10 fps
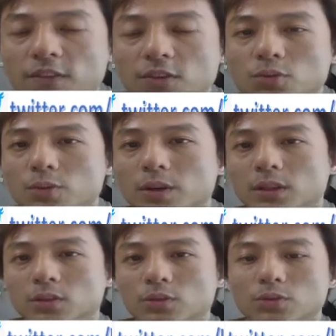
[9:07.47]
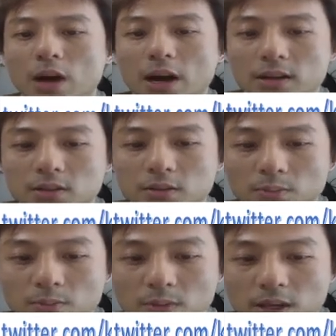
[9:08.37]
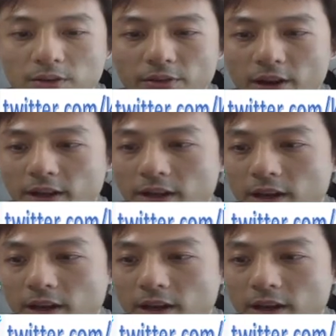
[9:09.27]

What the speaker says: you were to ask me, right,